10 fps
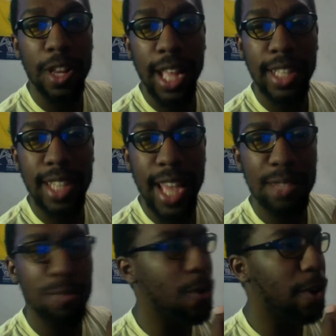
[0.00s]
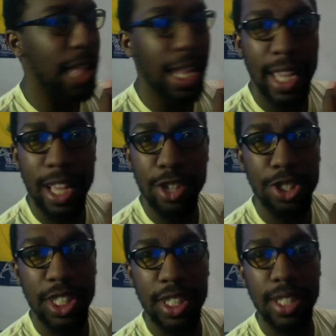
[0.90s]
Like, she has more, like,
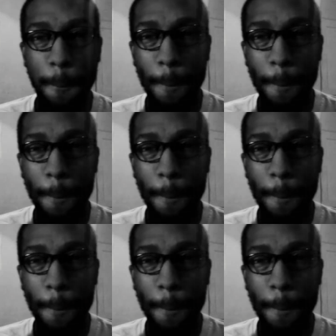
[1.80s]
energy.